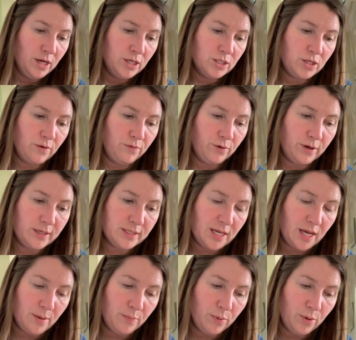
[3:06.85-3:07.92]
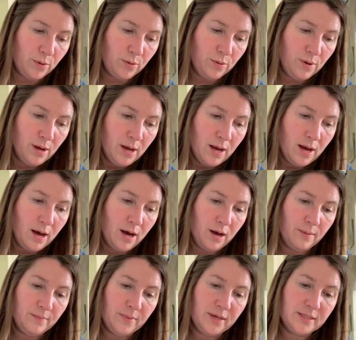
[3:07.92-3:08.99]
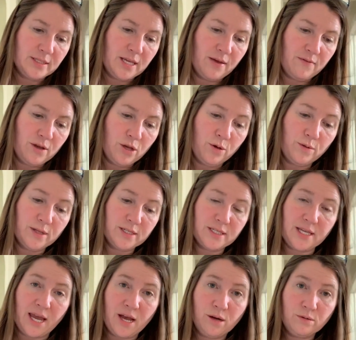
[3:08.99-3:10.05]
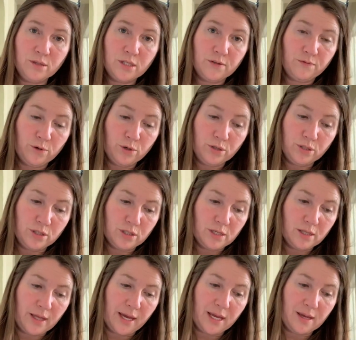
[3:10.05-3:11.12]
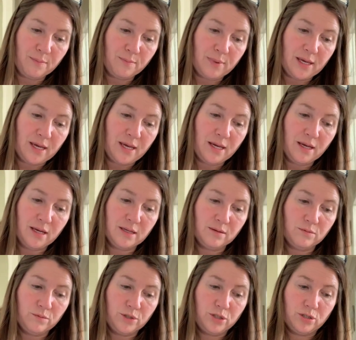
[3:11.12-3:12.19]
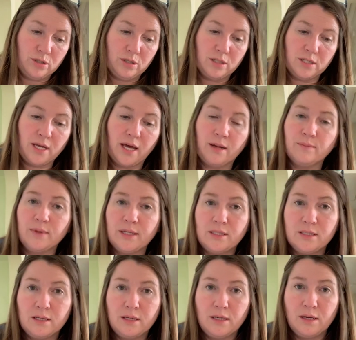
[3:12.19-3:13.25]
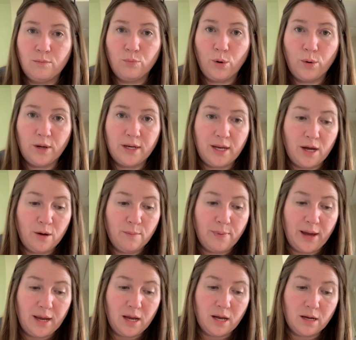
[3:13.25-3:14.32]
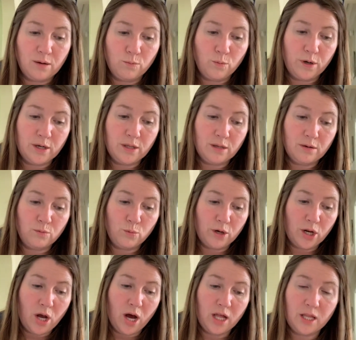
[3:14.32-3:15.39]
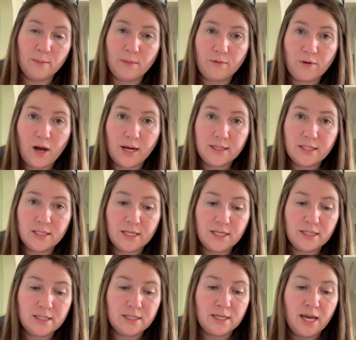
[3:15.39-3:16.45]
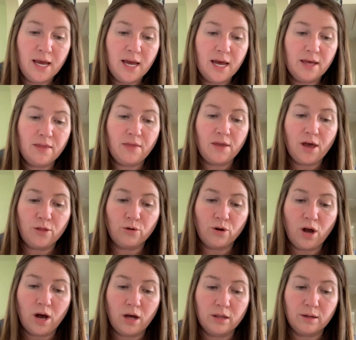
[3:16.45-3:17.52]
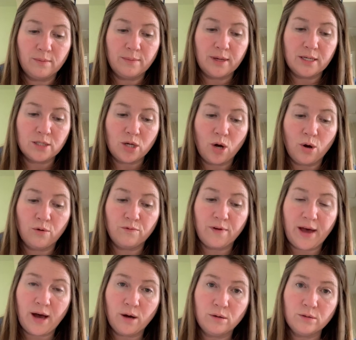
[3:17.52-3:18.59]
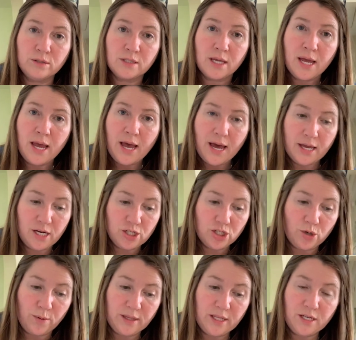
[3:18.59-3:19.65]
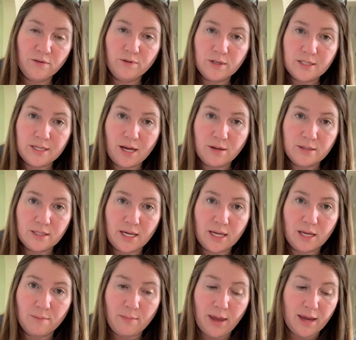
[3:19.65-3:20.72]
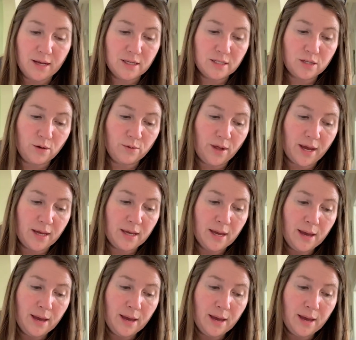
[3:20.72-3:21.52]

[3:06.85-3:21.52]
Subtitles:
So for example, it's giving you the sounds first, like B, which it's got them listed and broken down by one column of consonants, and then the other column is all vowels, and it's showing the different sounds they can make. So like